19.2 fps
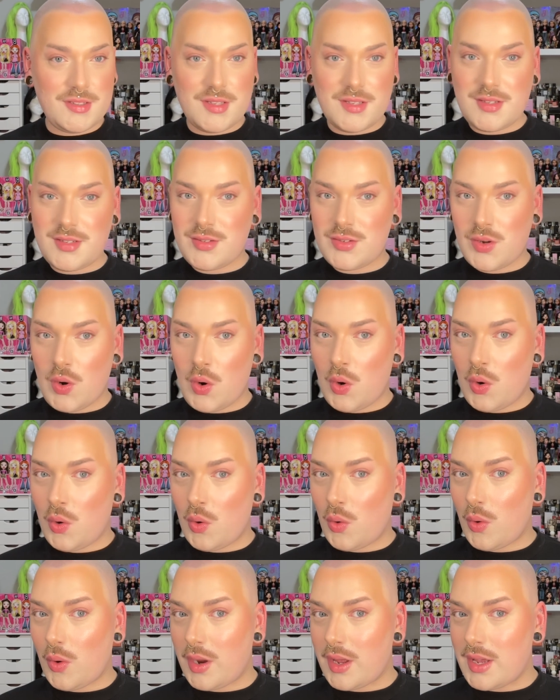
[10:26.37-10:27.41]
This is
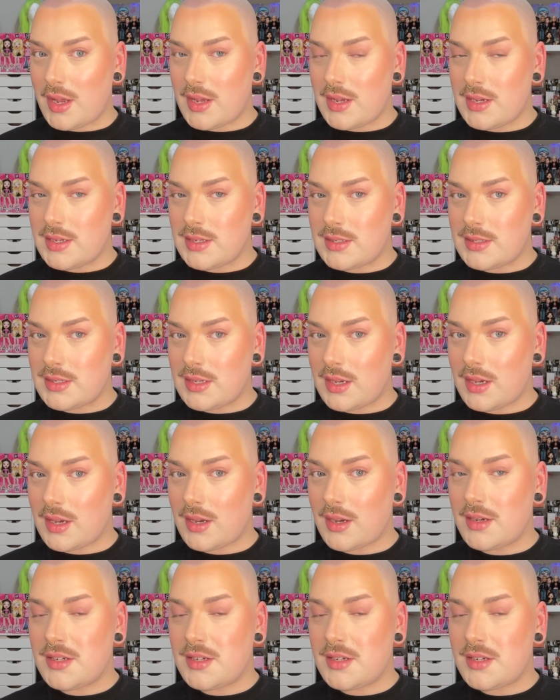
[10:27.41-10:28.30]
crazy,